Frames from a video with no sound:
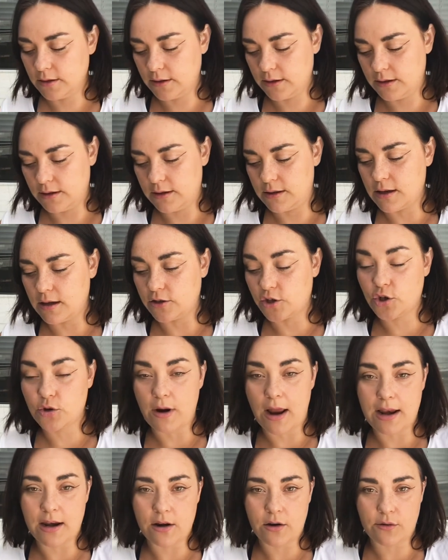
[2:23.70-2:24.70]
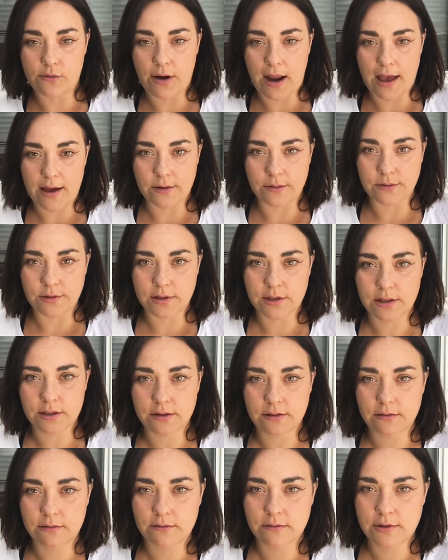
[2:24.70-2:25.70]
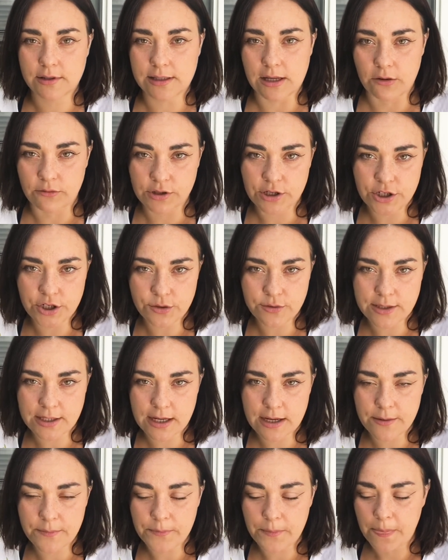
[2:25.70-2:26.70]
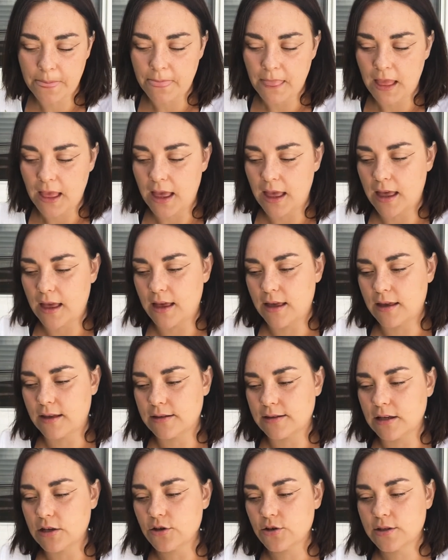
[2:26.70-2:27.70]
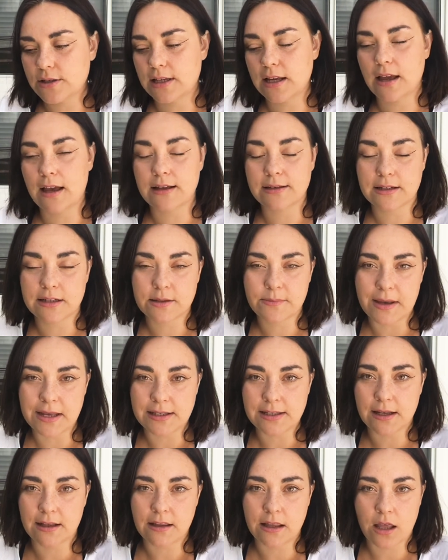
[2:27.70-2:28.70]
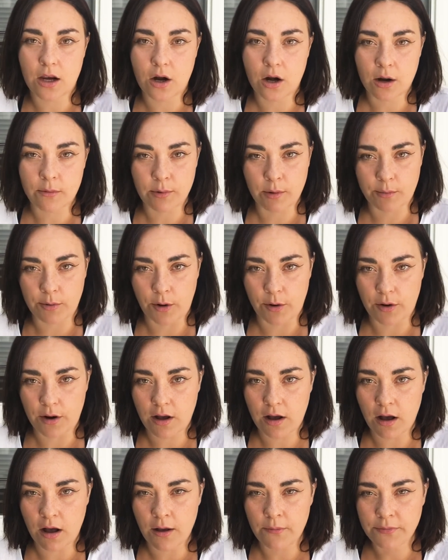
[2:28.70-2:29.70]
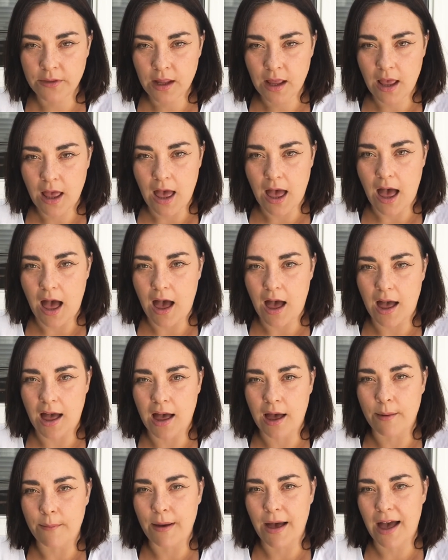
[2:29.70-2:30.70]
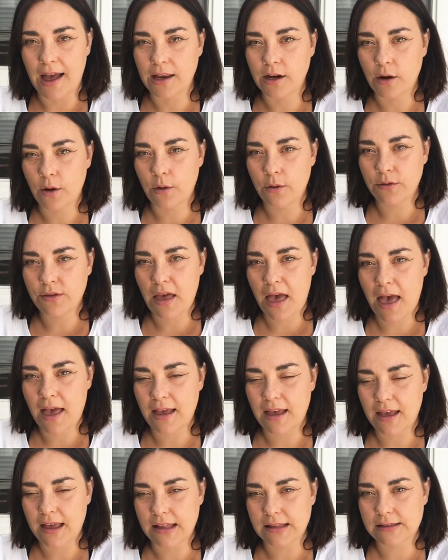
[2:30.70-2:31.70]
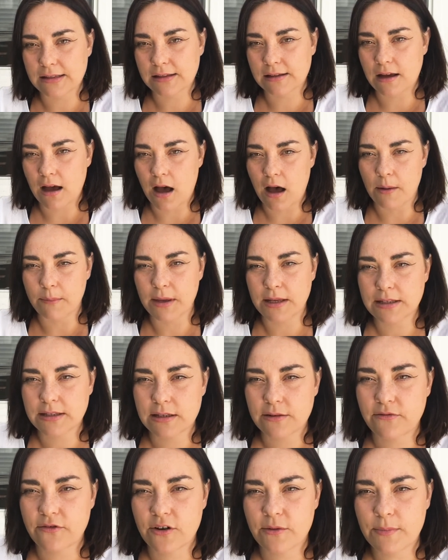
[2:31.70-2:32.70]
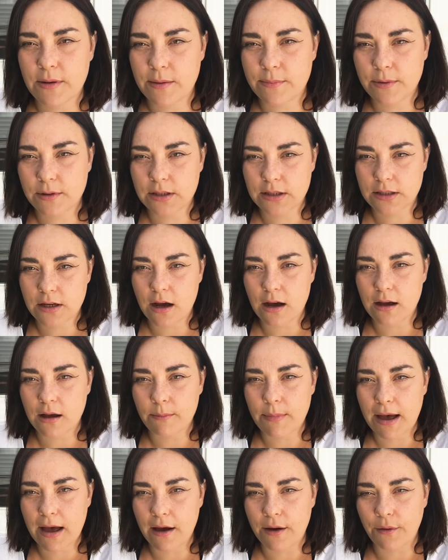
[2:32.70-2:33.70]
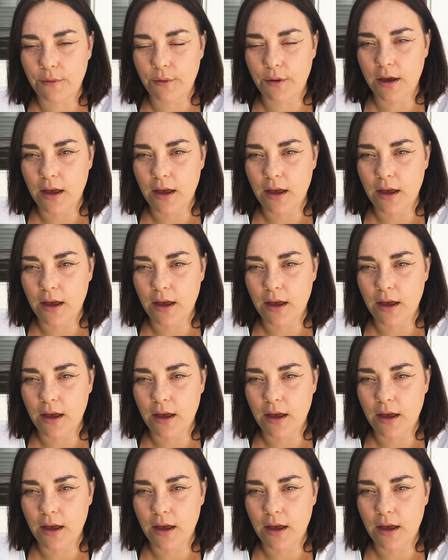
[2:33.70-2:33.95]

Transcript: the trend around celery juicing is interesting because it's basically an herbal protocol. I know that it's common for people to talk about